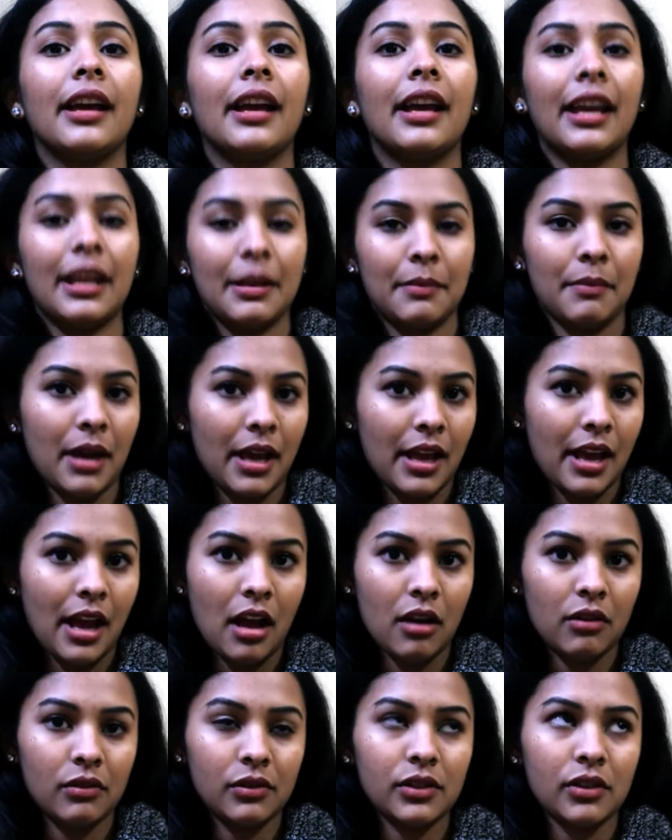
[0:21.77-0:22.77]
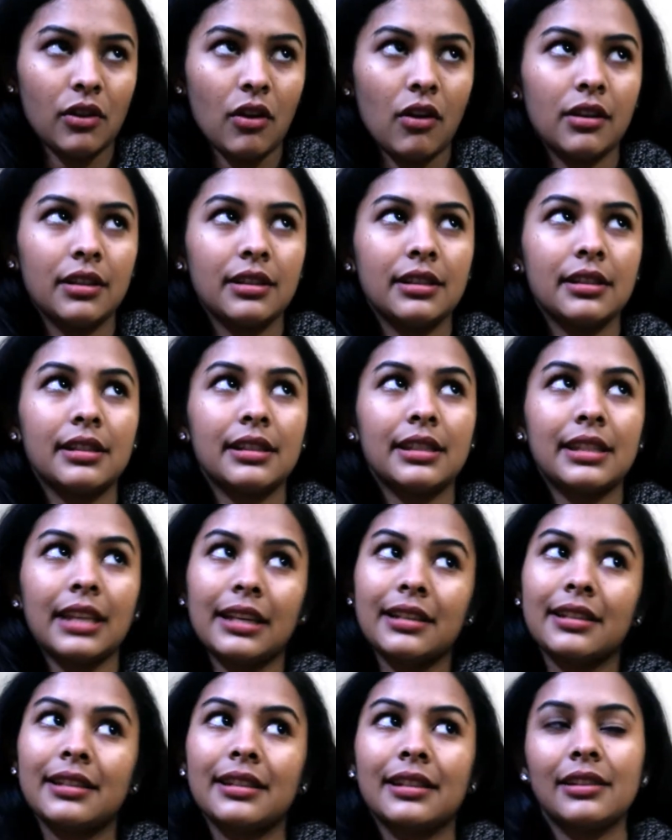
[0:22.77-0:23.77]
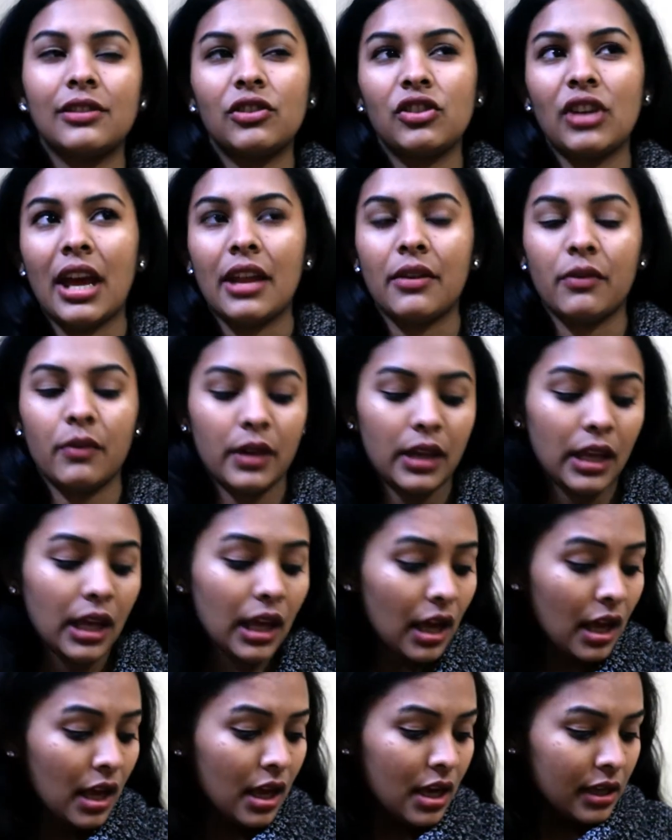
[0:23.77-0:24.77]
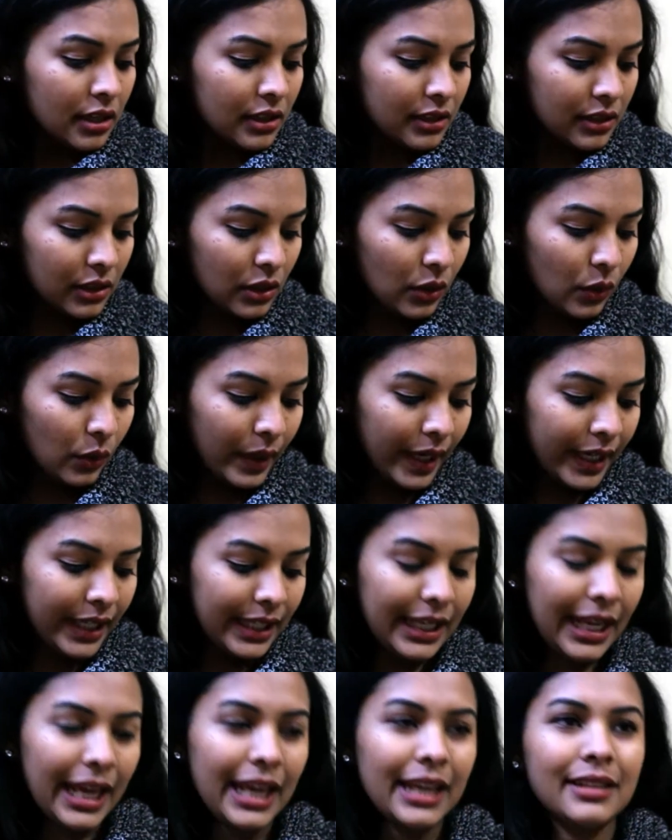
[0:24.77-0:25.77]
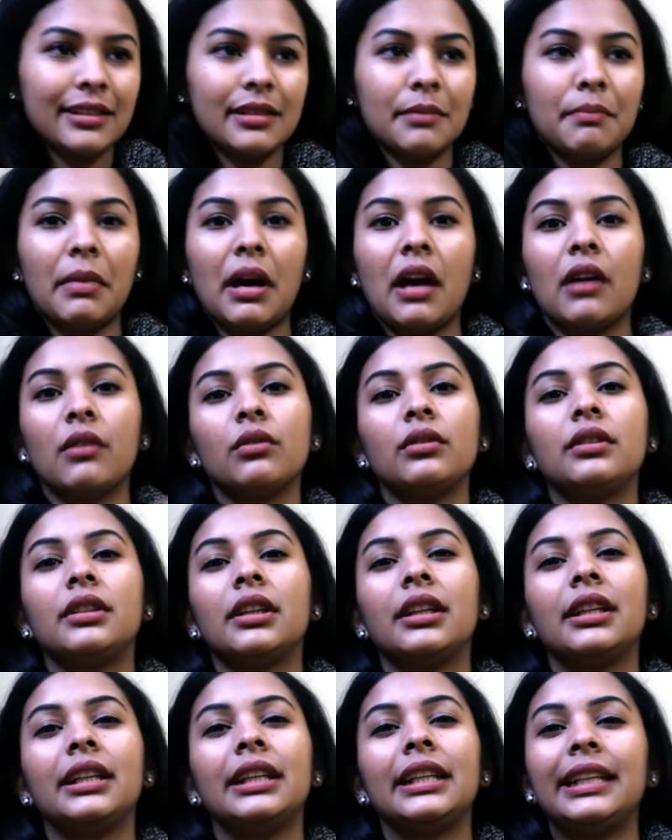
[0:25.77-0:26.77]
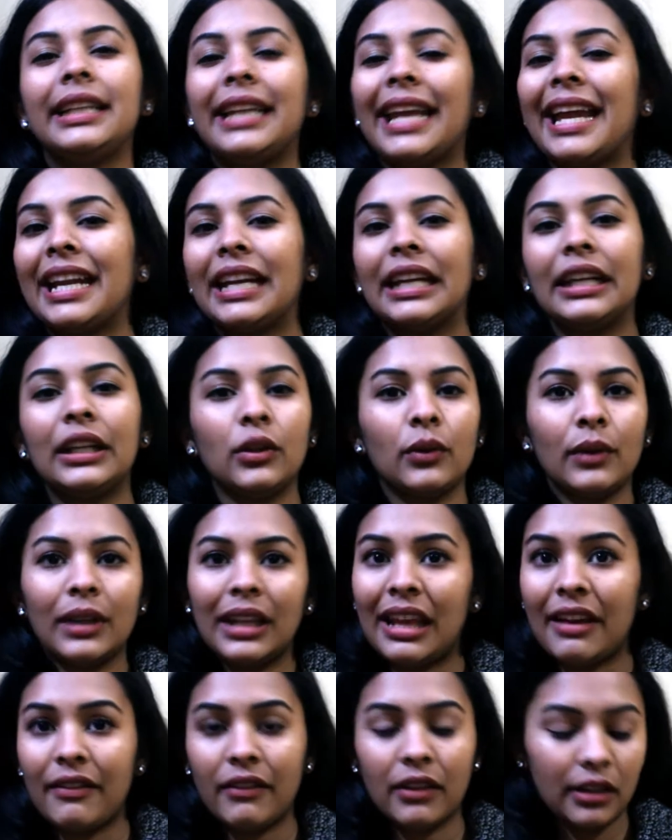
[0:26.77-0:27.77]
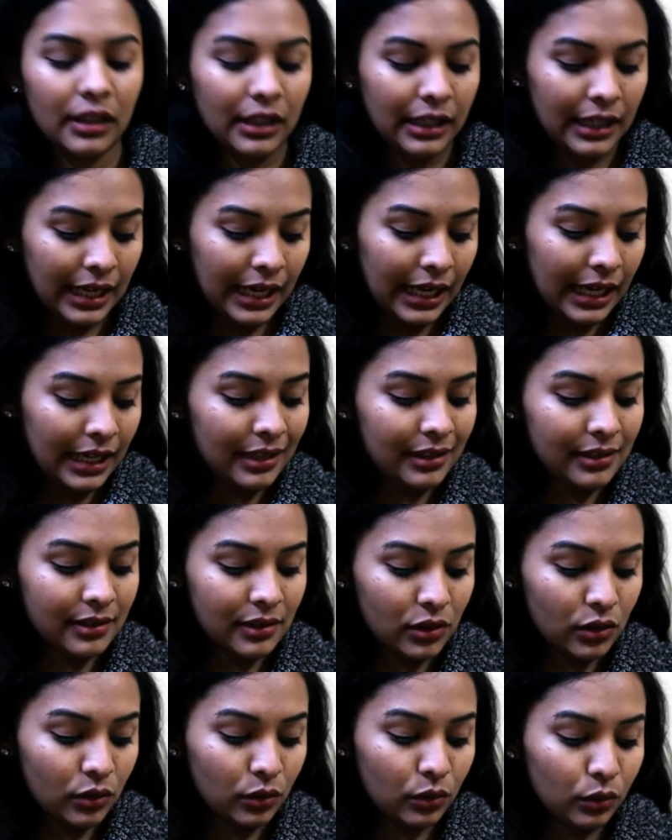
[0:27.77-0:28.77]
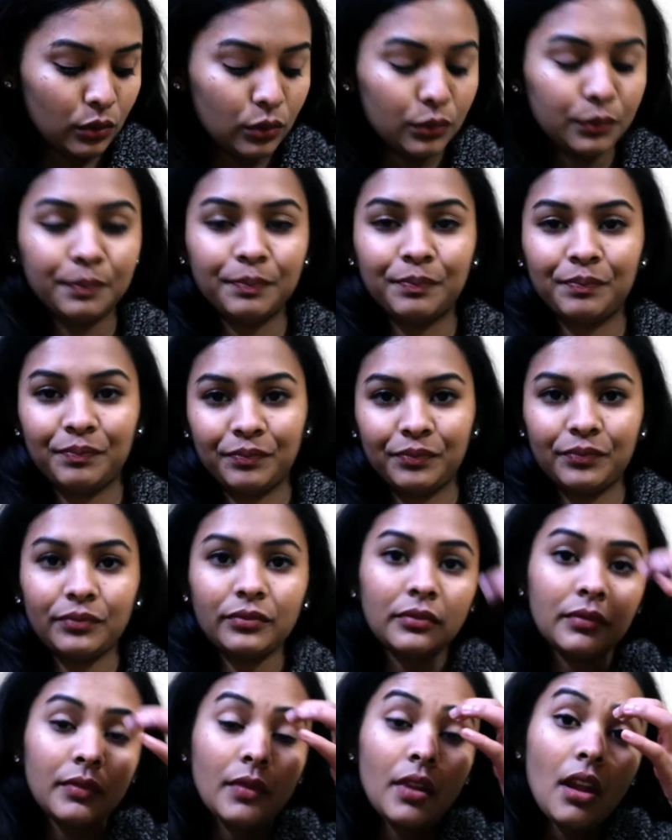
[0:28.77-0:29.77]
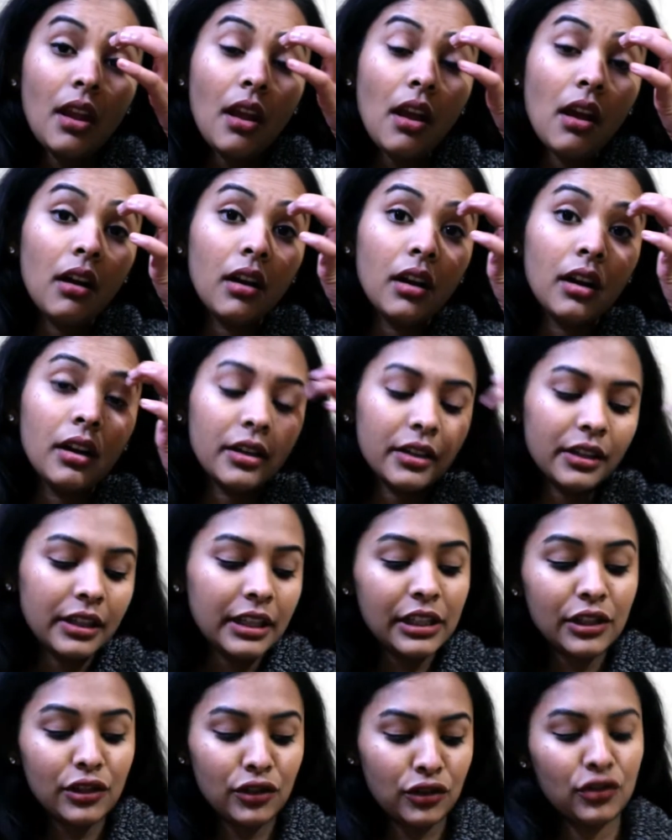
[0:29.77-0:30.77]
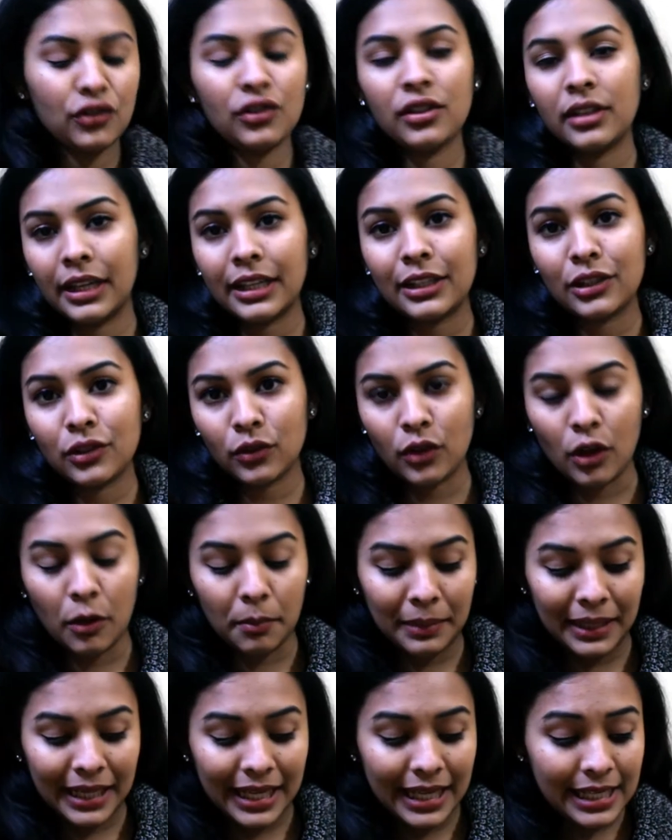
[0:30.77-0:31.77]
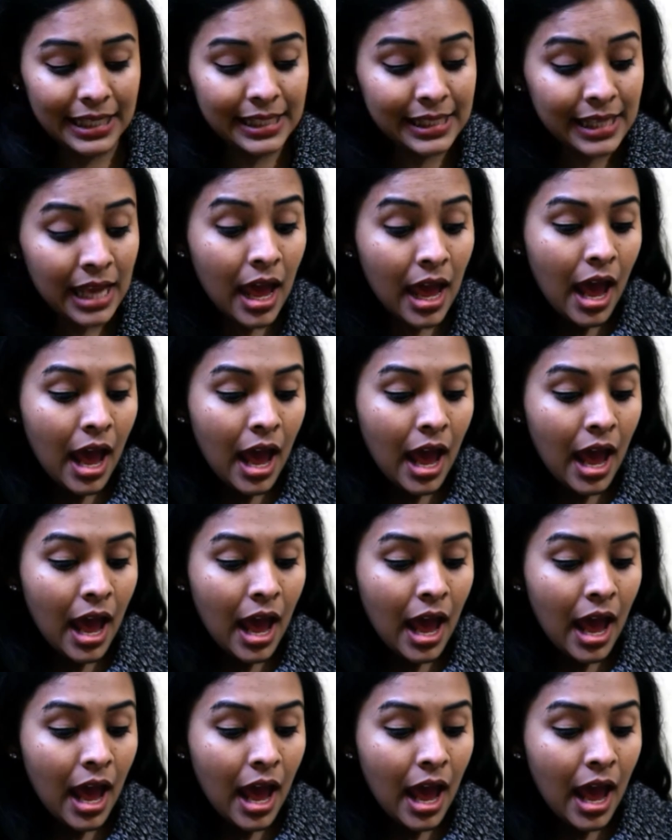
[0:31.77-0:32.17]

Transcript: in my house on 6th January. So it takes about 10 to 11 days to reach it to your place.